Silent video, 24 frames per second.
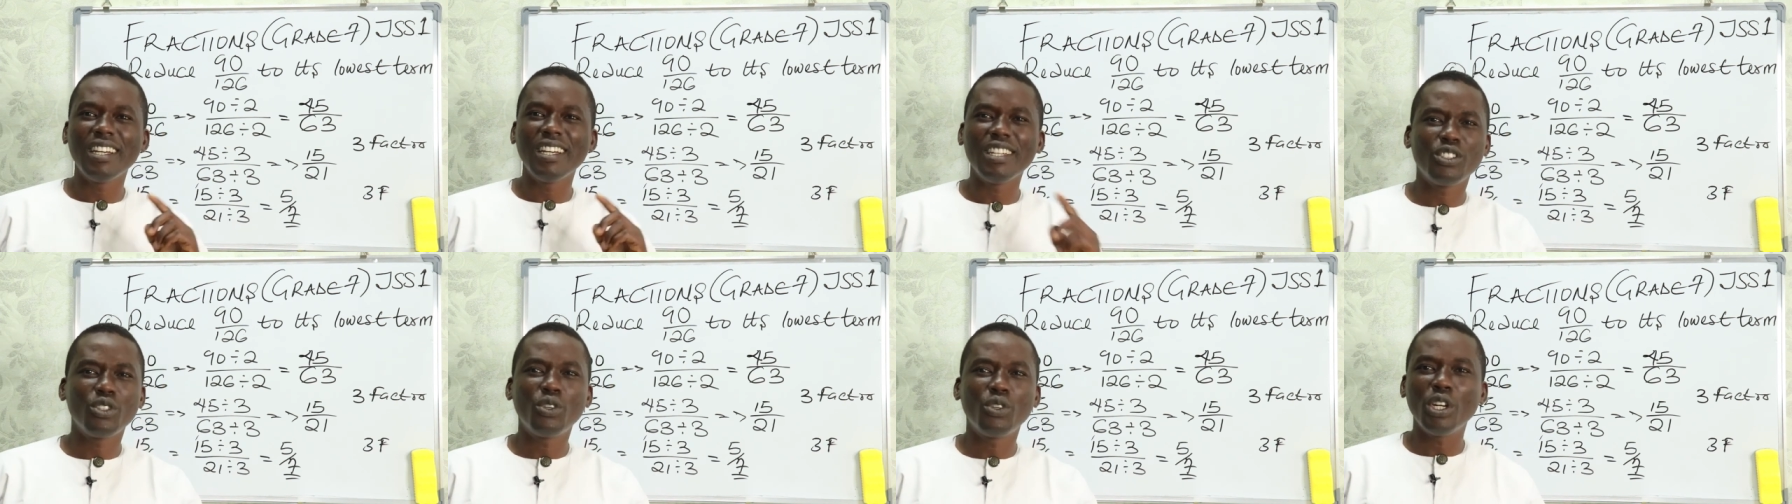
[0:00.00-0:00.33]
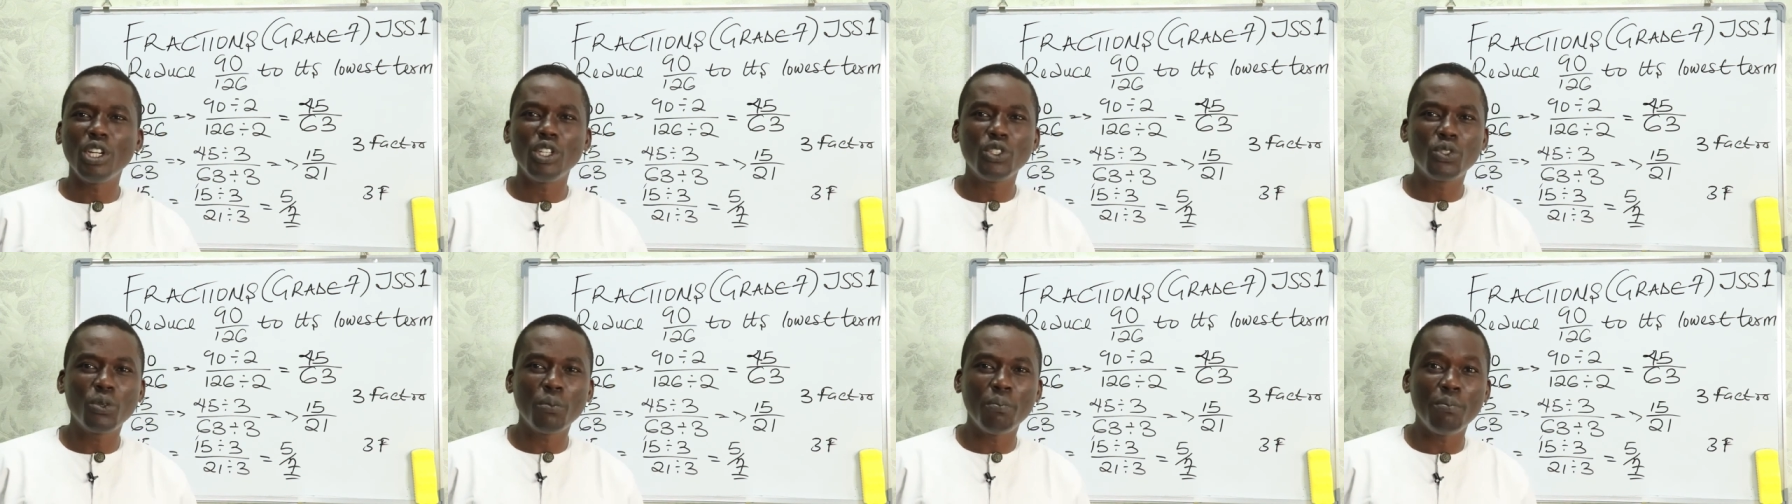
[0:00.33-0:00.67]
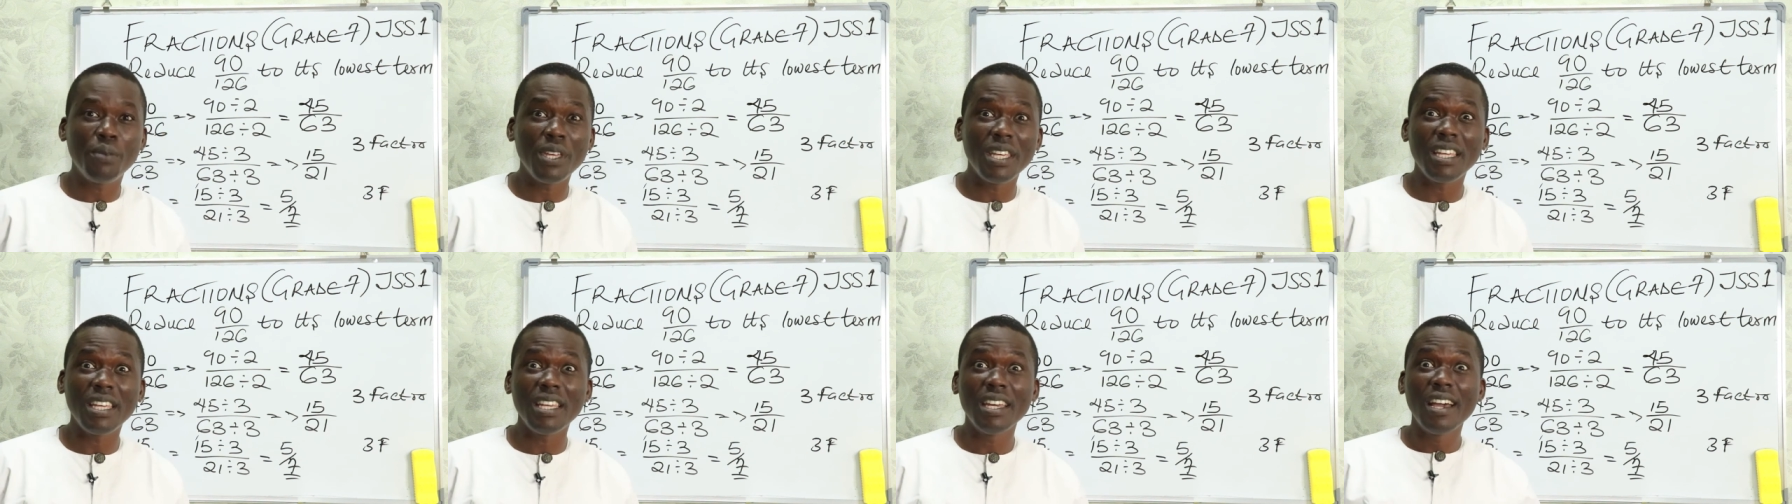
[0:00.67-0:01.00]
is going to
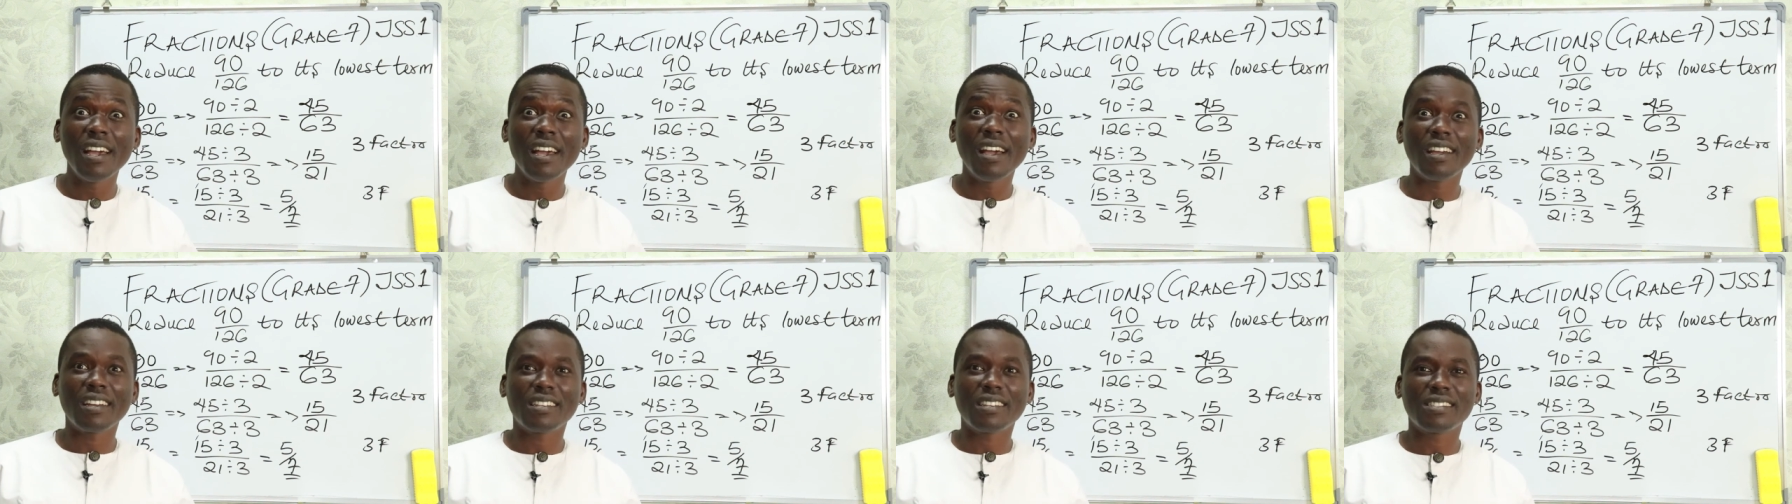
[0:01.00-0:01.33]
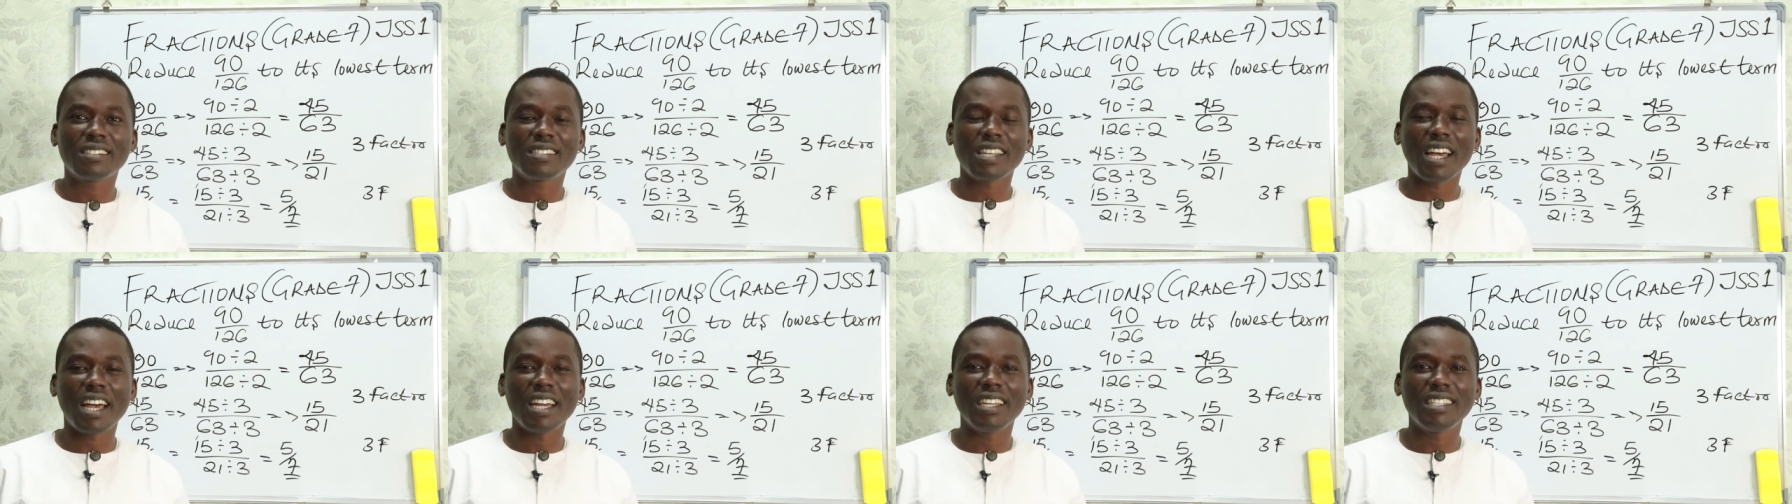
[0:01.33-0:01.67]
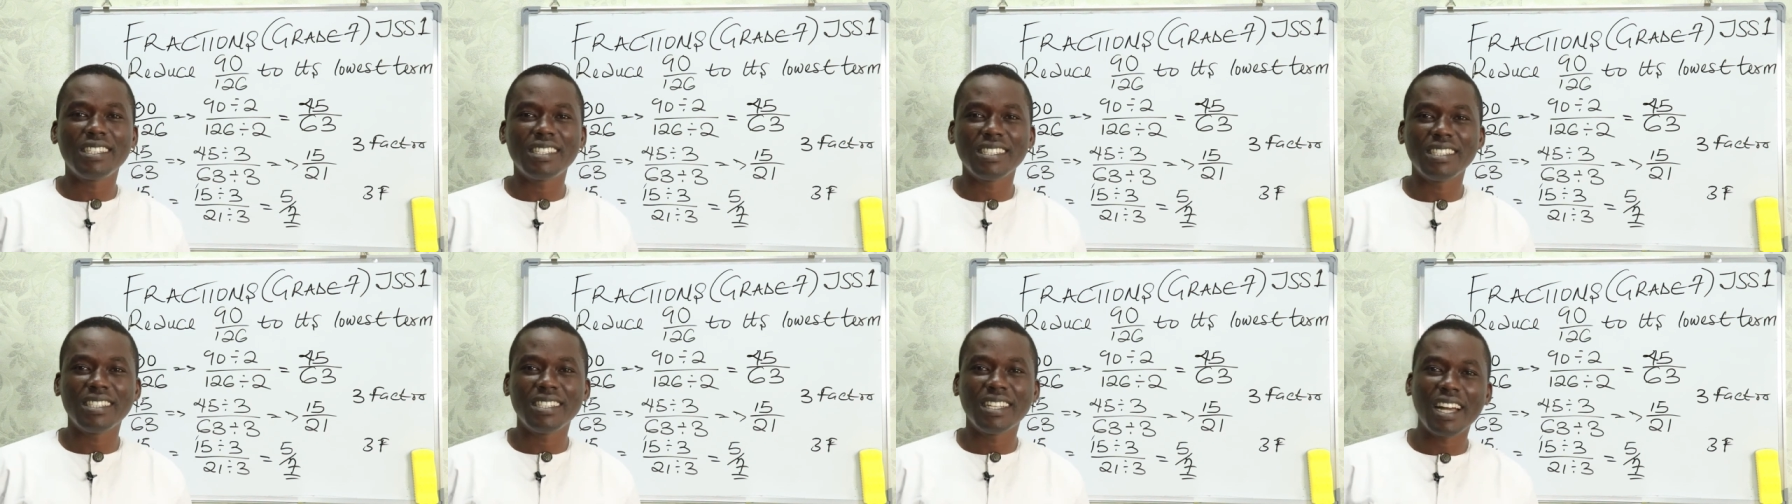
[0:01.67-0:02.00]
be
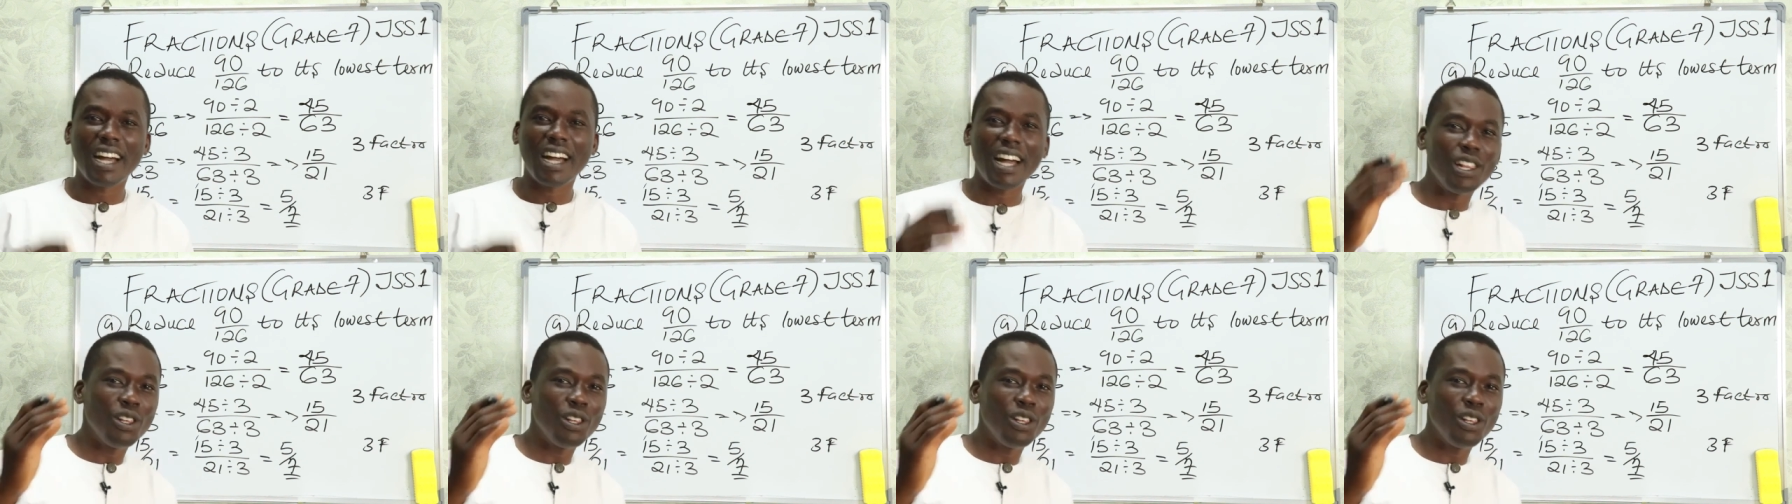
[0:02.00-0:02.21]
exciting.